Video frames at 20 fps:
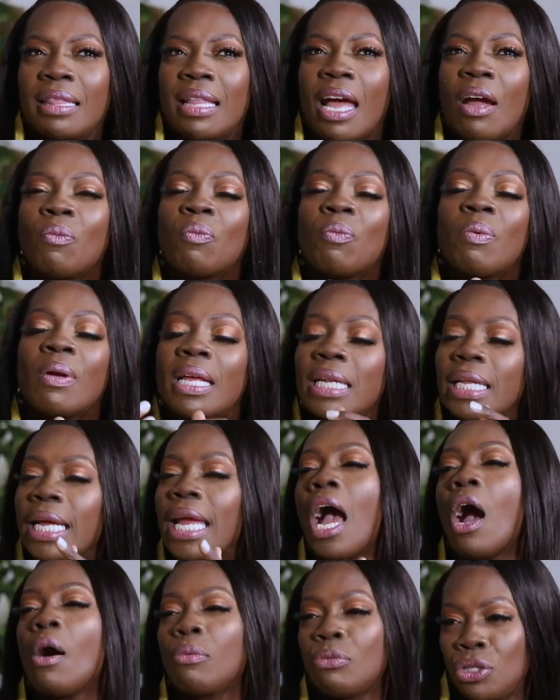that really
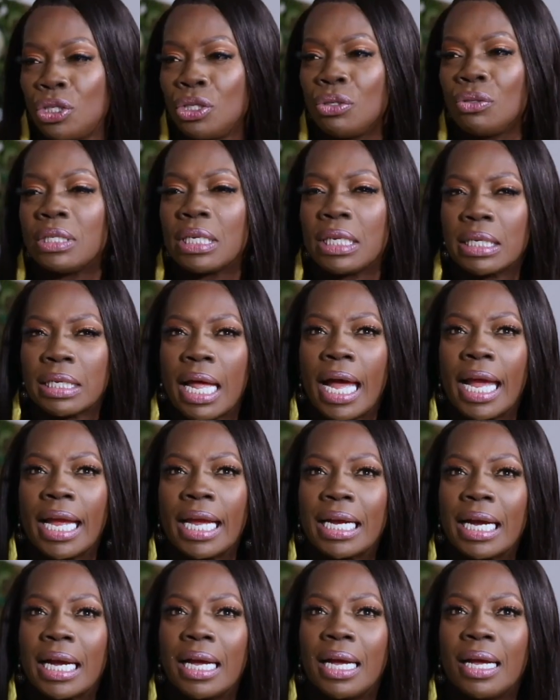helped you to